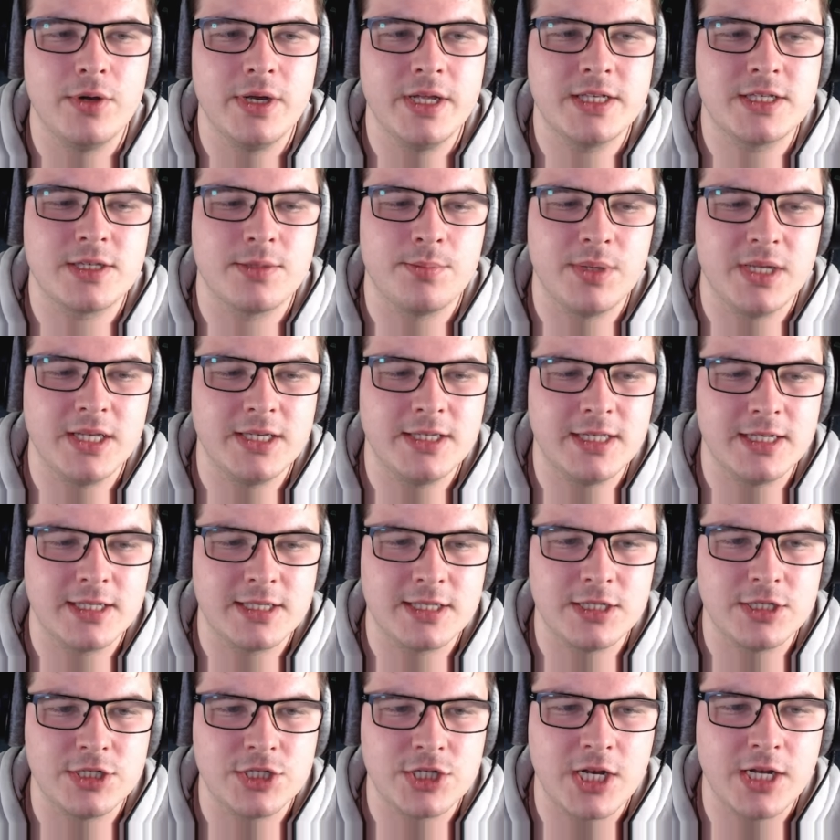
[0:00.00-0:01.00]
it's a bit
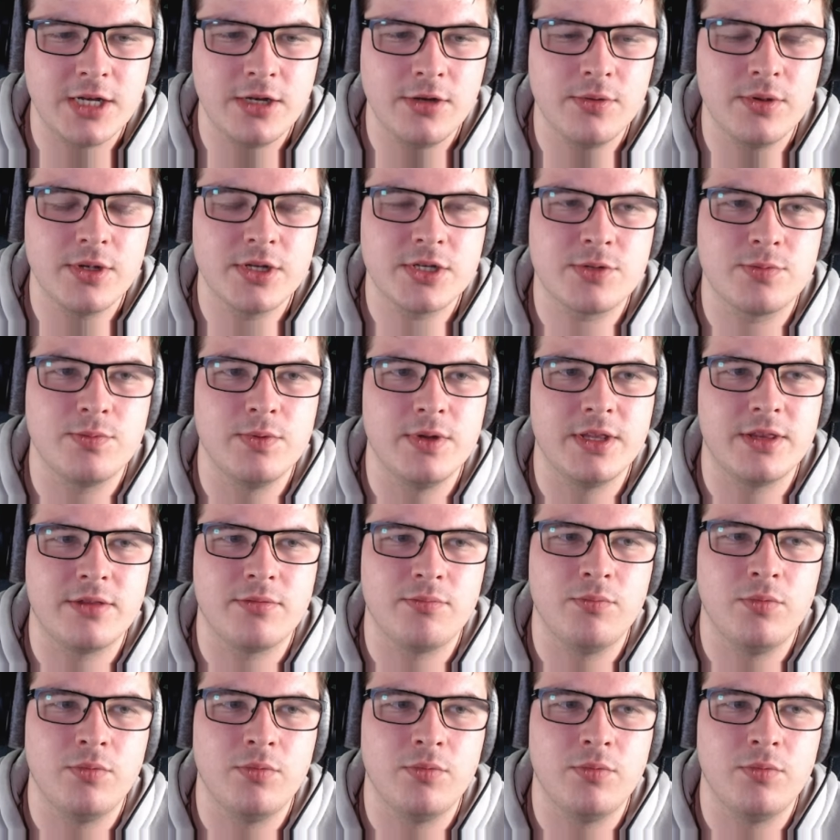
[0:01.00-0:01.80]
disingenuous with